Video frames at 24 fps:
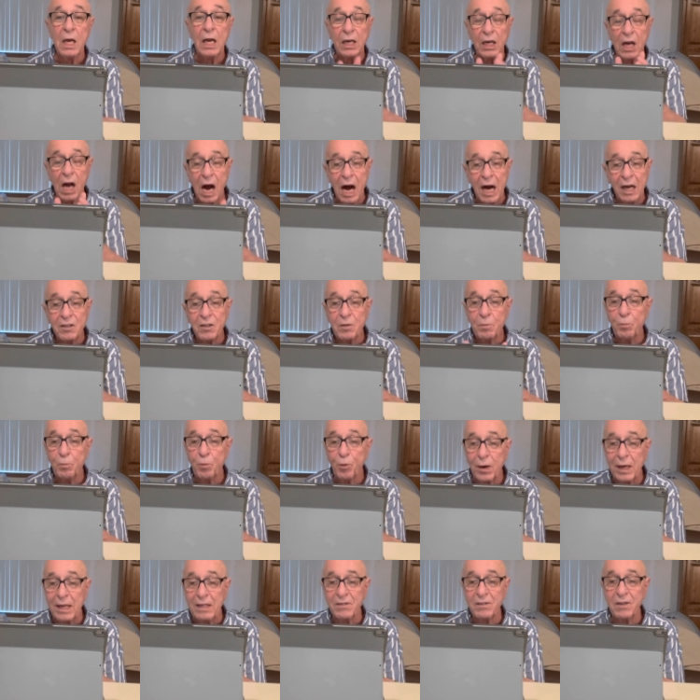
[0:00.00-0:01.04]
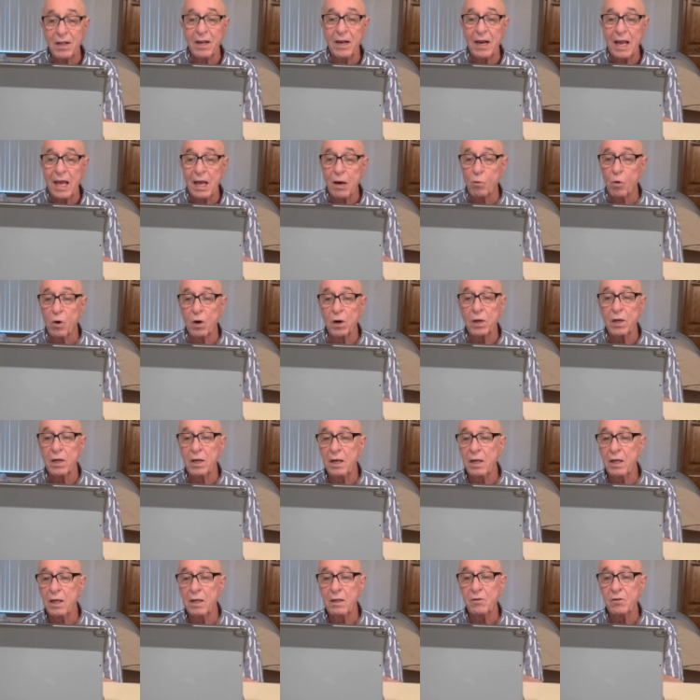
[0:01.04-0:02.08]
God's present and work
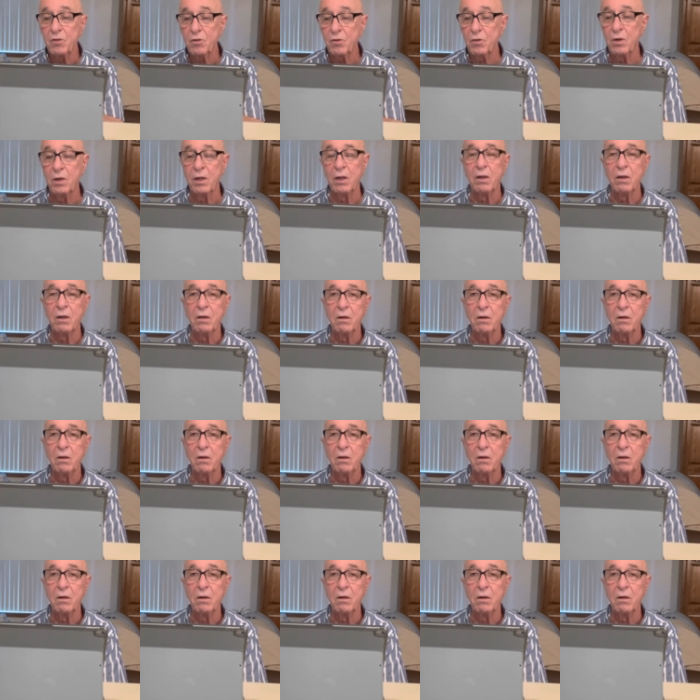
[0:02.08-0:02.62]
in history.